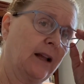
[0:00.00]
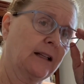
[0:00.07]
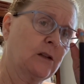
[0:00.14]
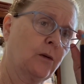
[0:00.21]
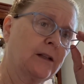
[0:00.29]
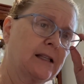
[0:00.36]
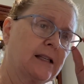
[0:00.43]

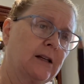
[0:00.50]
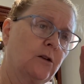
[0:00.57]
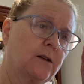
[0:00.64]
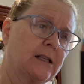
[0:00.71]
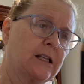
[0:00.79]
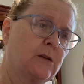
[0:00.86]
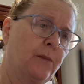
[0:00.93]
That's what
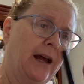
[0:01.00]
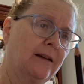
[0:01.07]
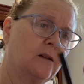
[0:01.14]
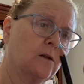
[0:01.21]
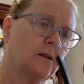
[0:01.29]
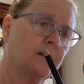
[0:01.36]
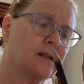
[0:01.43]
seals these
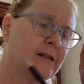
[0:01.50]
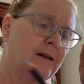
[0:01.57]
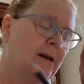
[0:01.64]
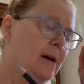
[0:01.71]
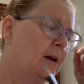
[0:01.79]
pencils.